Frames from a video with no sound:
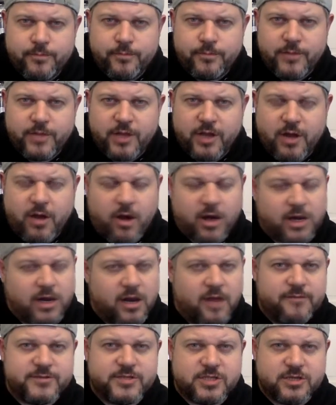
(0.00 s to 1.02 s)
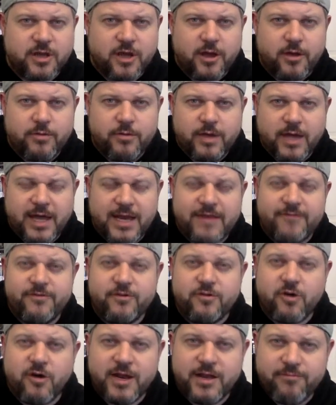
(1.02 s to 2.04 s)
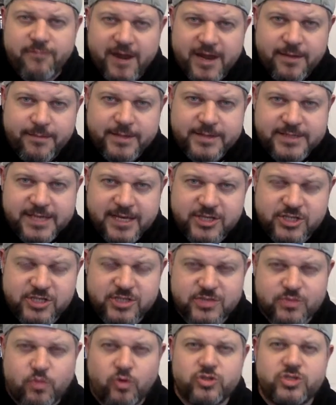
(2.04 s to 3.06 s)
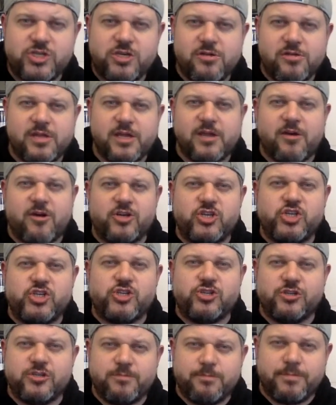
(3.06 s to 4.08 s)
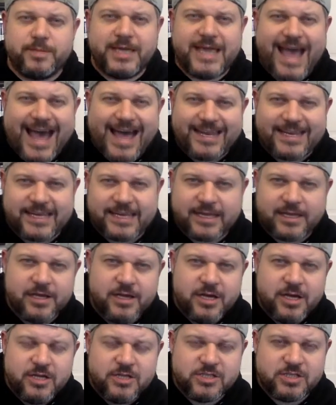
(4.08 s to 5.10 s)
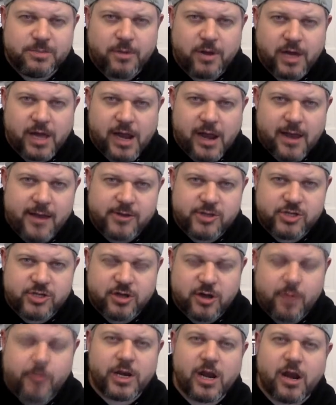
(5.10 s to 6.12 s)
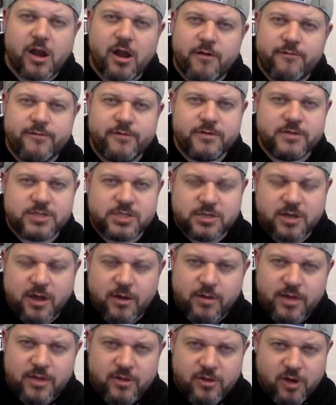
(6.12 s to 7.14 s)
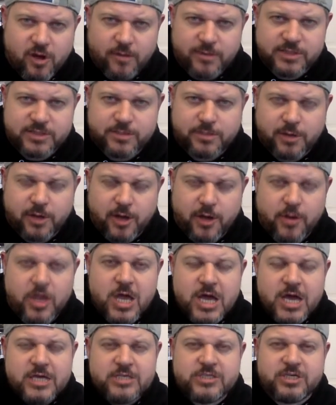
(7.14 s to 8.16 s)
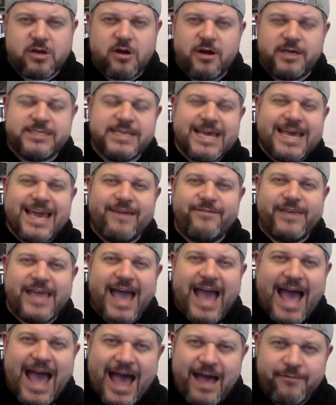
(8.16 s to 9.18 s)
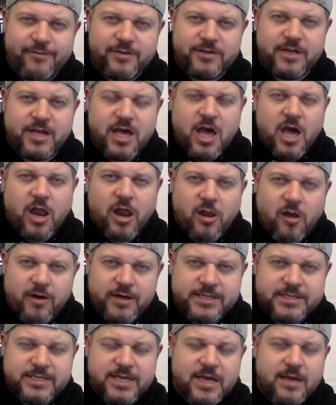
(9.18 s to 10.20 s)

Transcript: You know, I'd love to know. And if you've got any recommendations, what do you think I should be adding to my collection? I would love to know in the comments below. So guys, if you haven't liked,